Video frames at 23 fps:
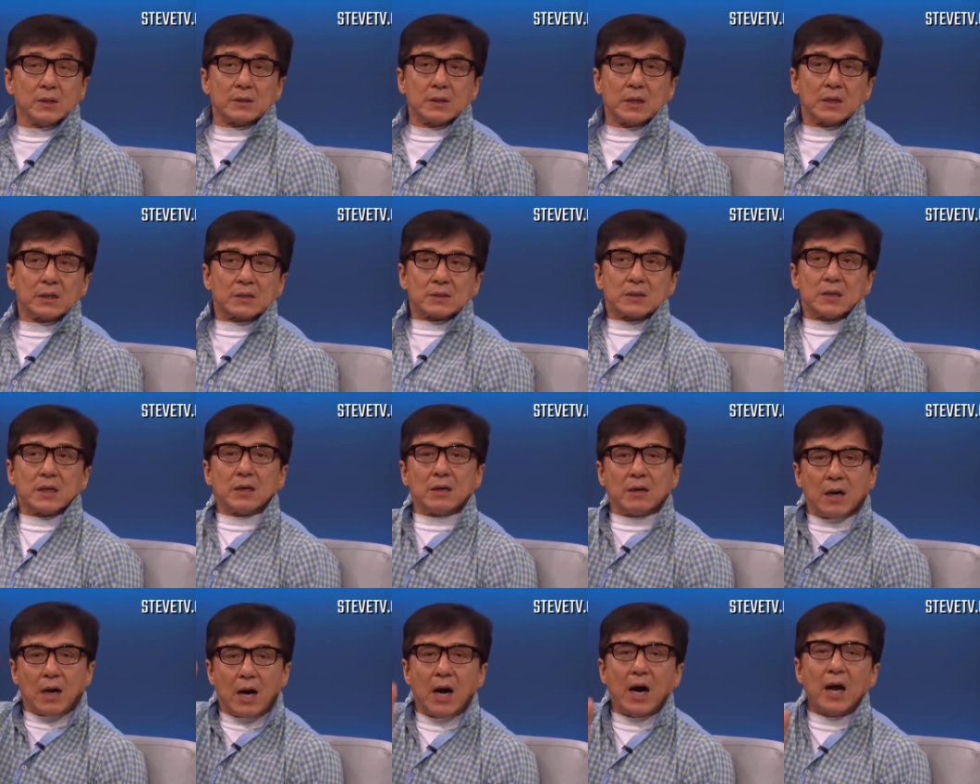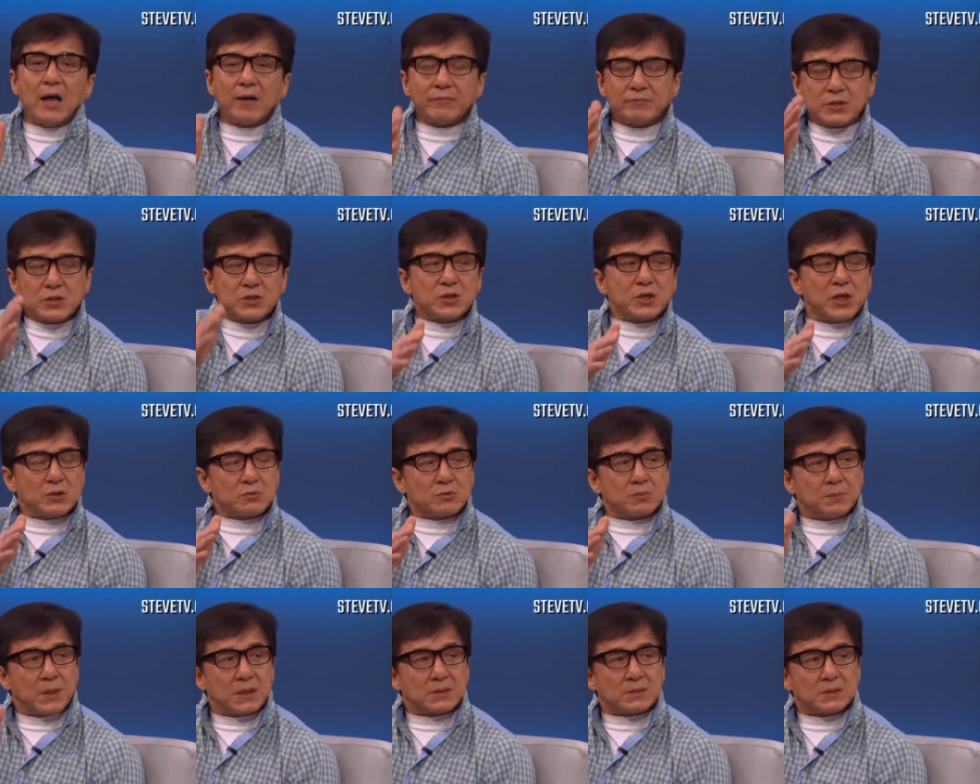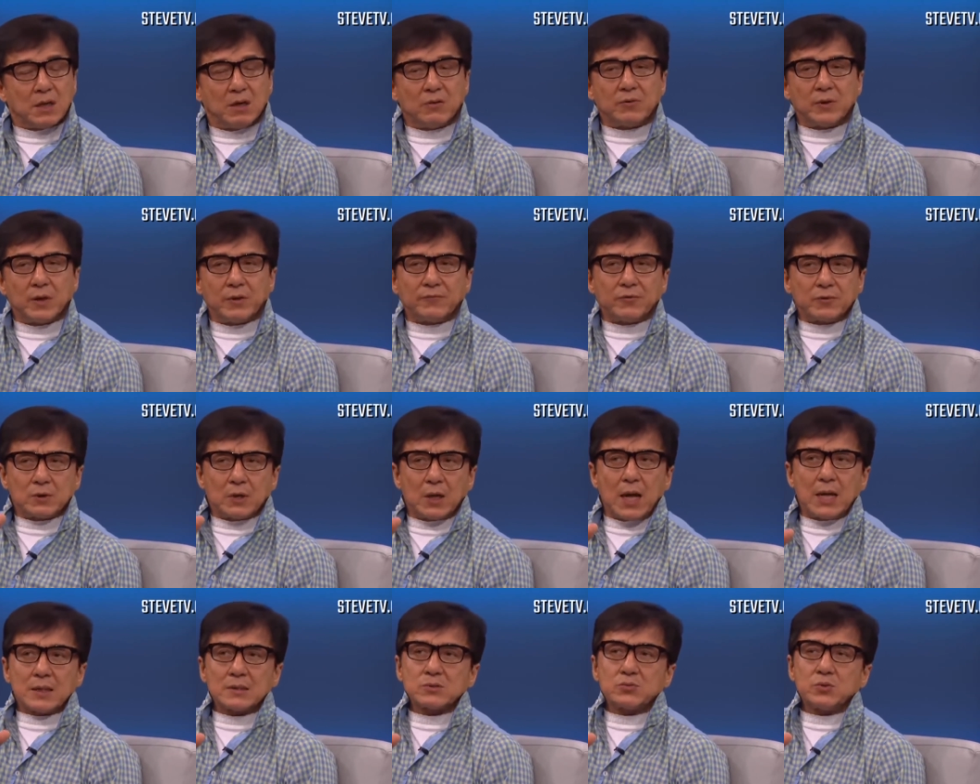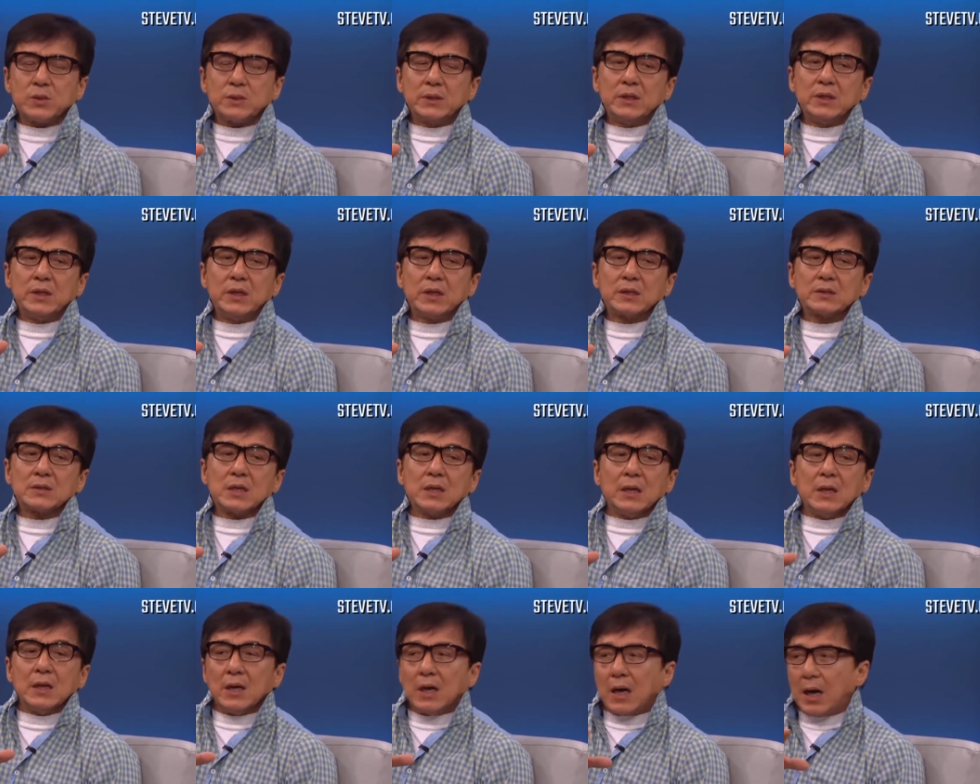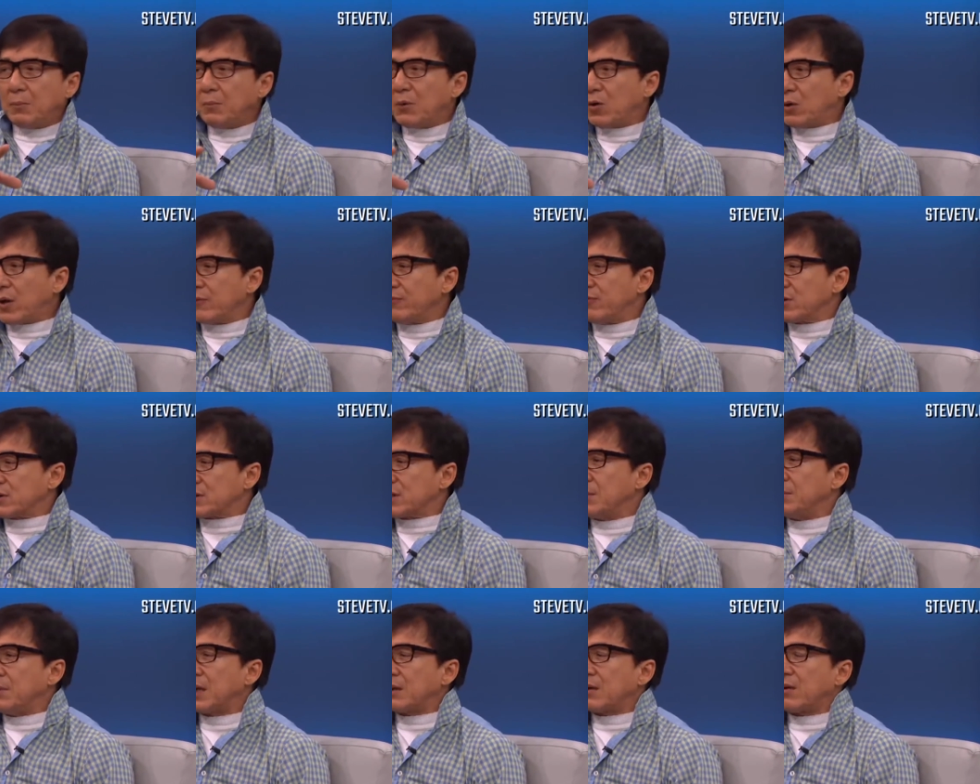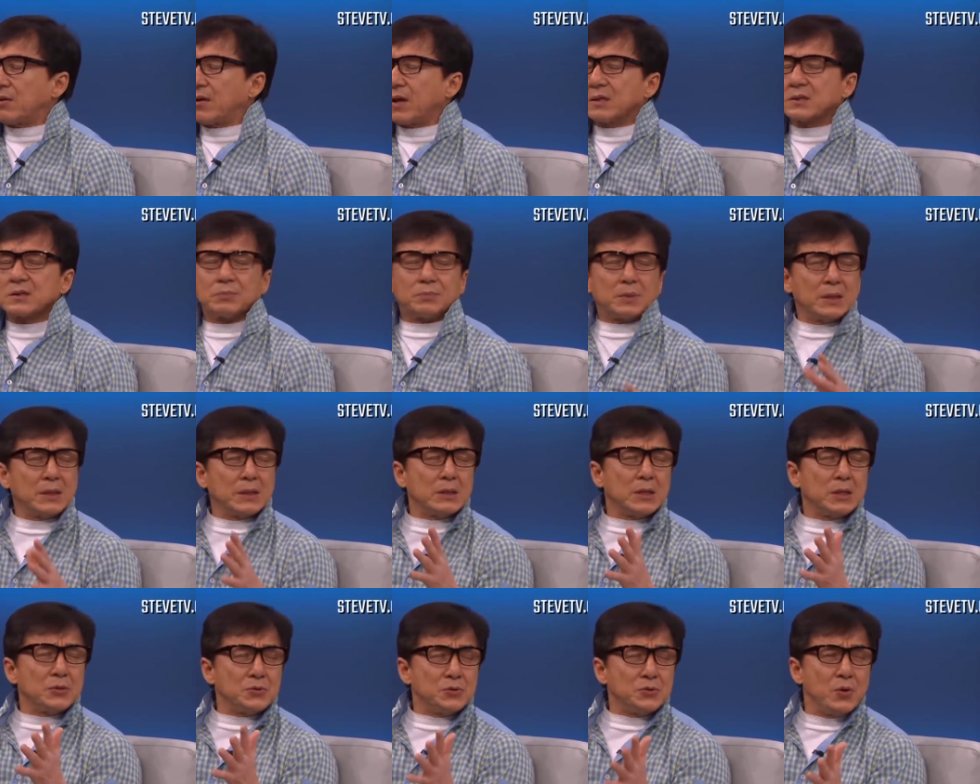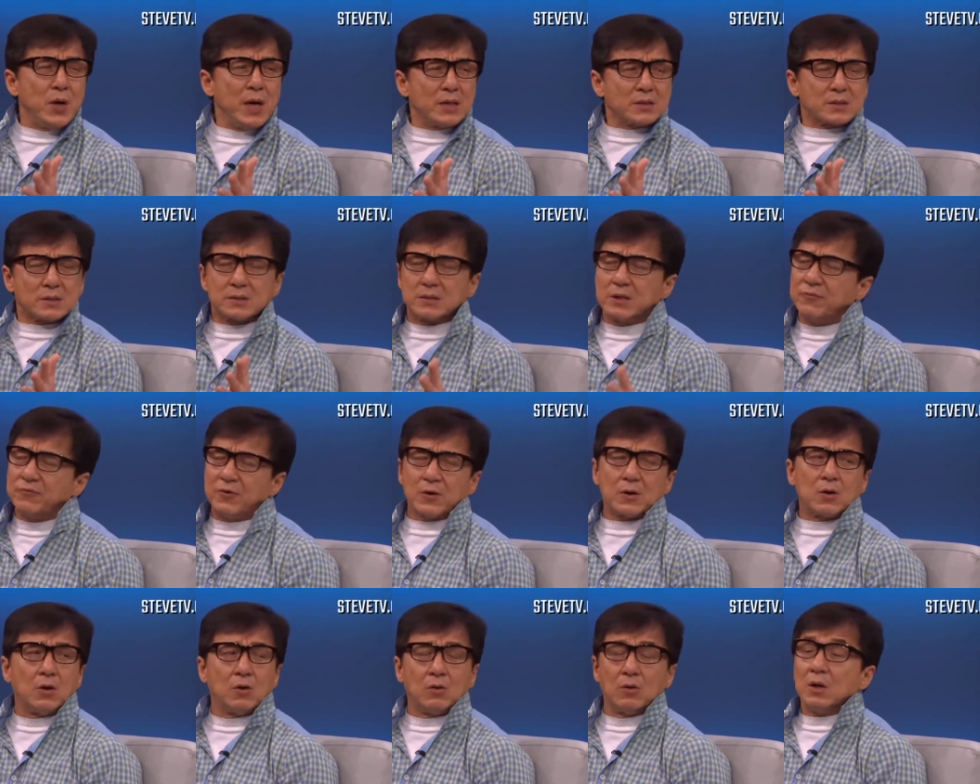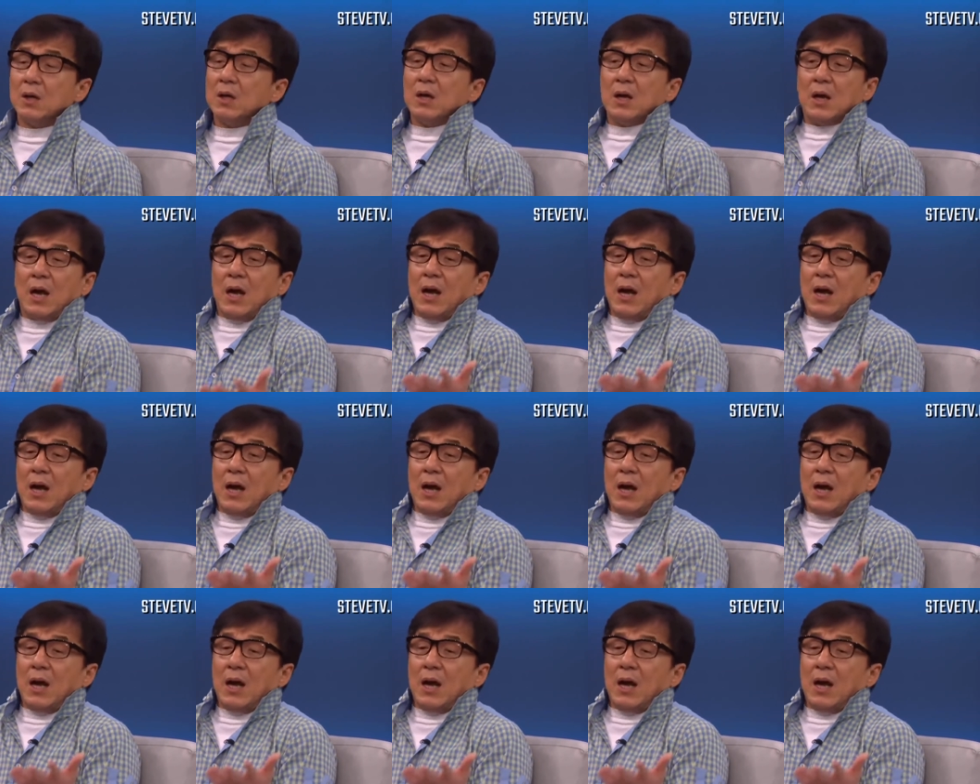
Then I said, I have to change myself. For the last 20 years, I'm looking for some other things. But in the US, difficult.